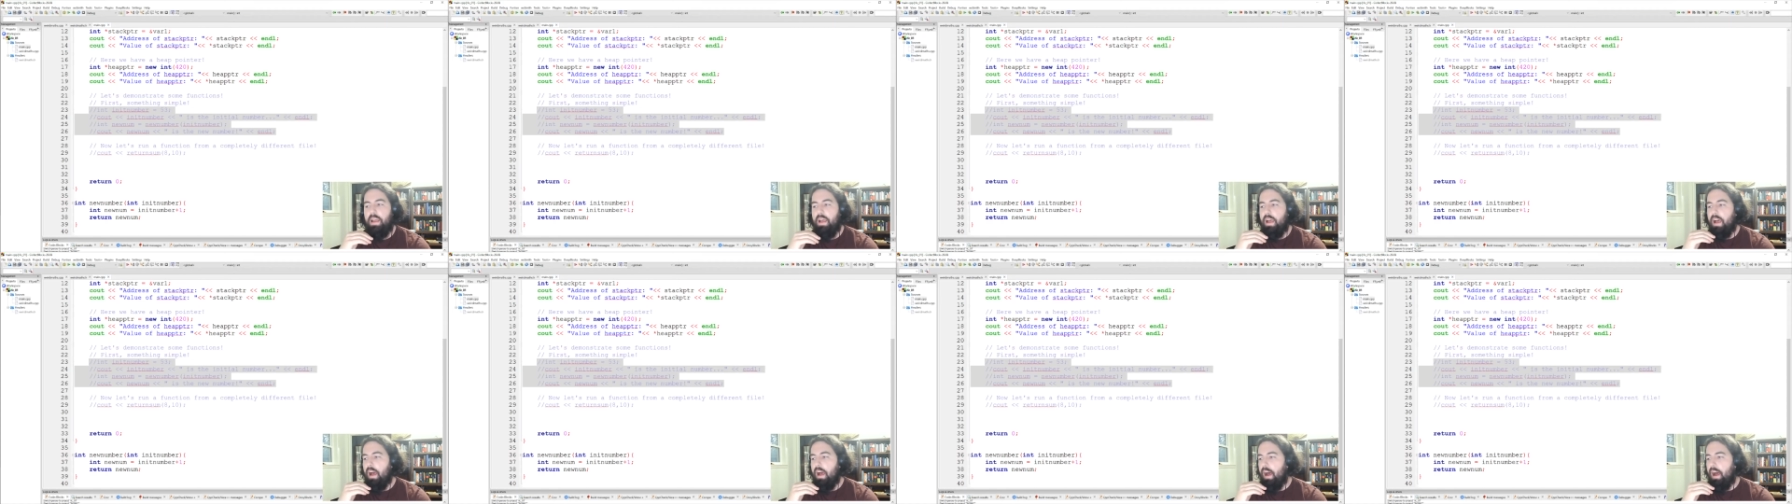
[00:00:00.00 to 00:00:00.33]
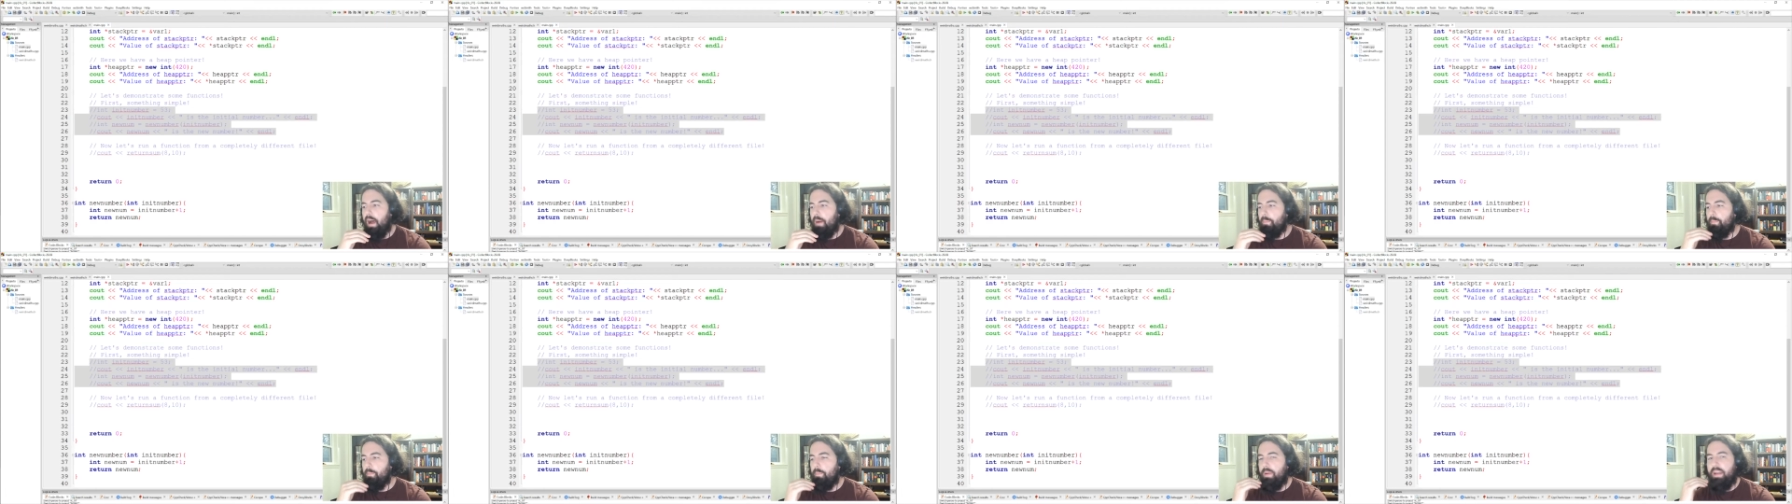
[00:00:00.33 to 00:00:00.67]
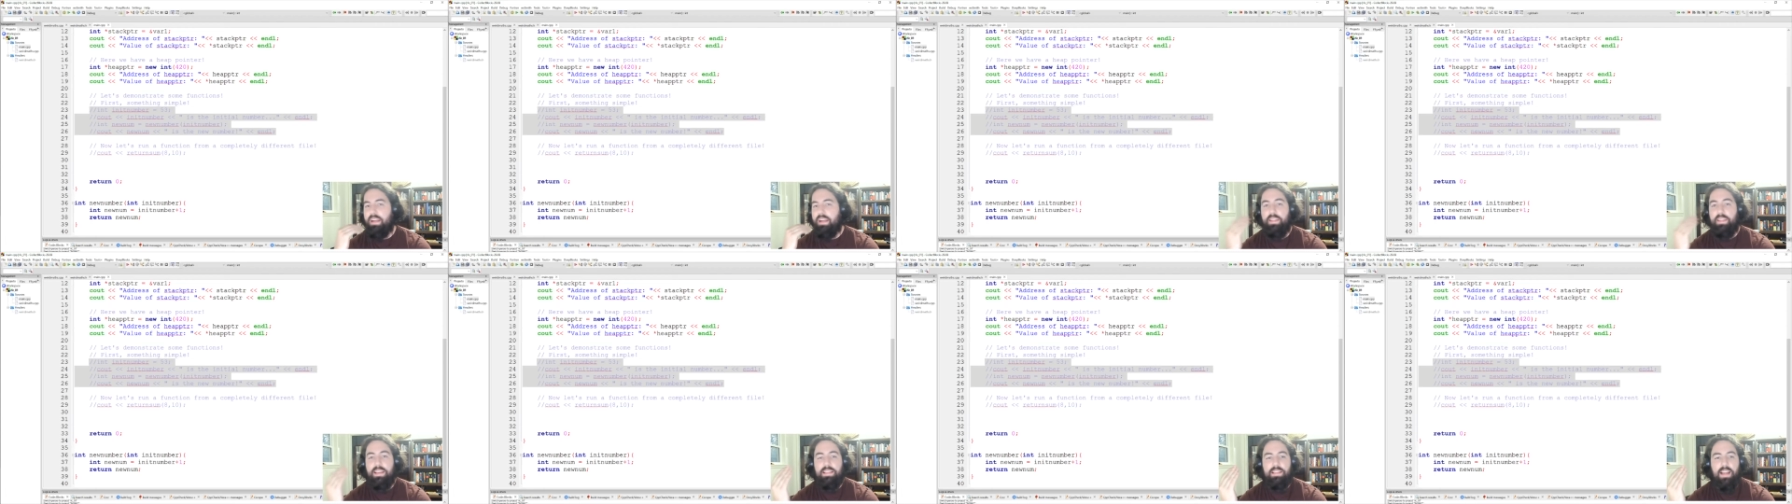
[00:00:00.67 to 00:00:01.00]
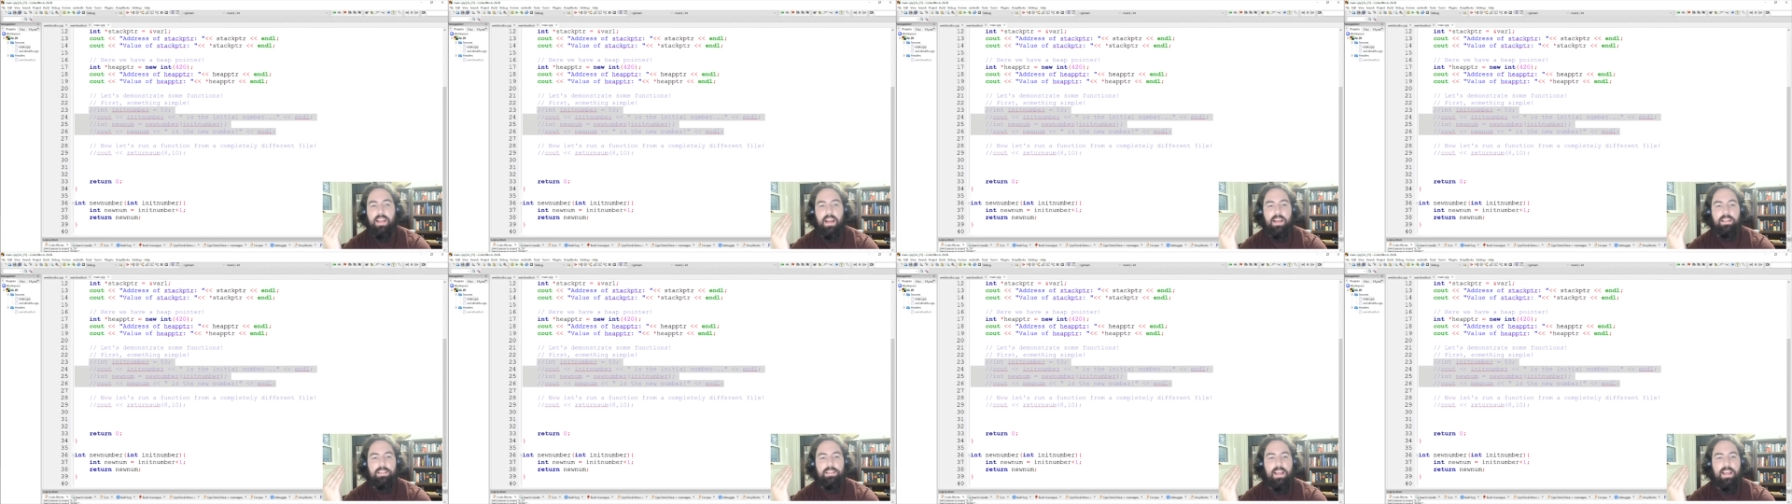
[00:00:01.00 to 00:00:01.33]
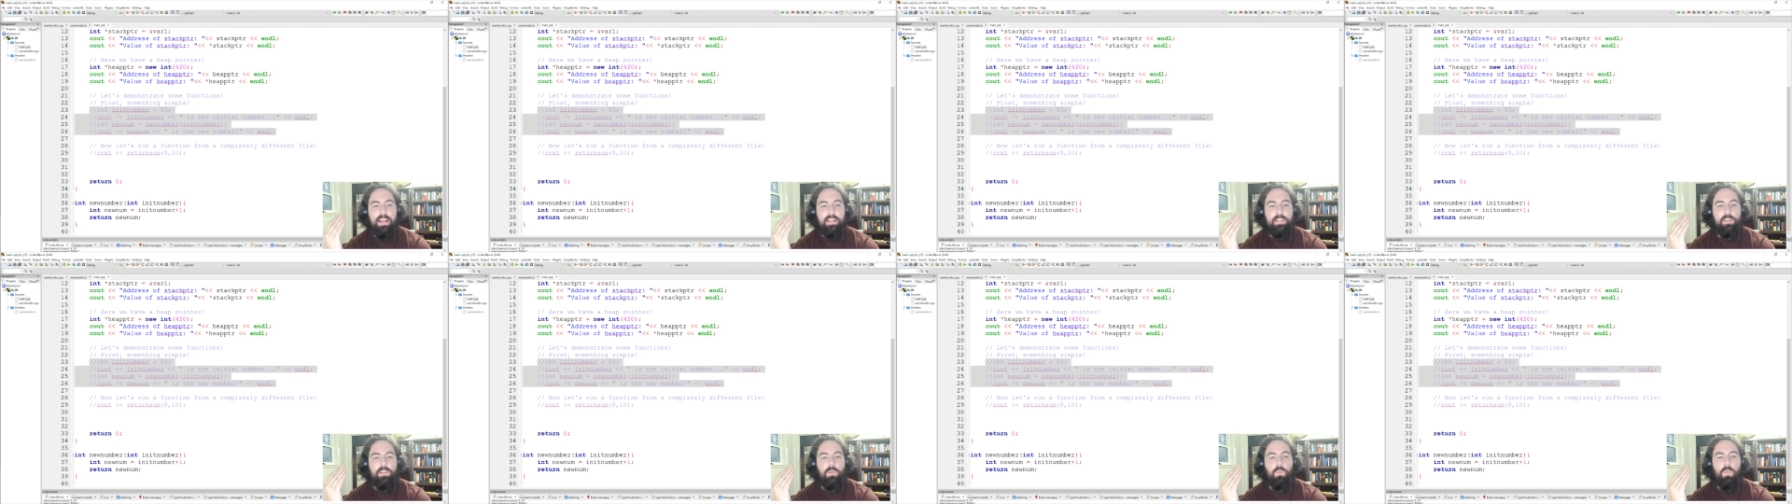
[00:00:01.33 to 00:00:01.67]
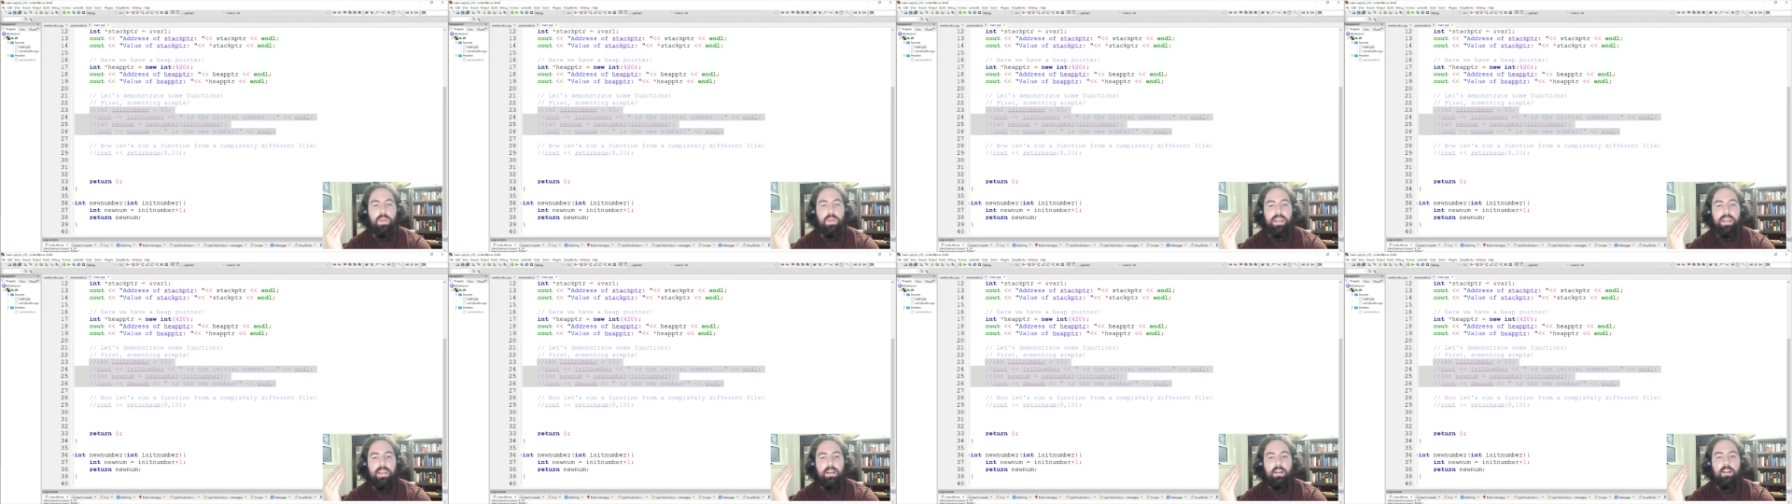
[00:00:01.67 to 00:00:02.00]
But in this context, we
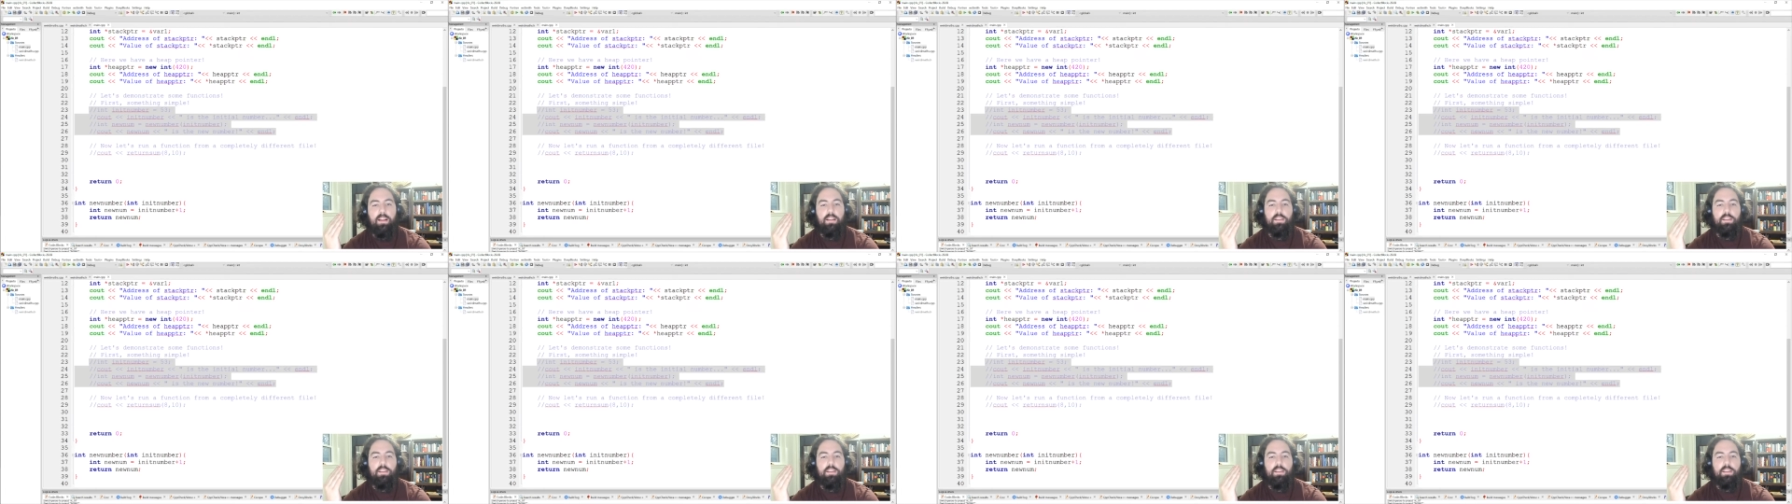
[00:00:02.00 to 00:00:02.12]
can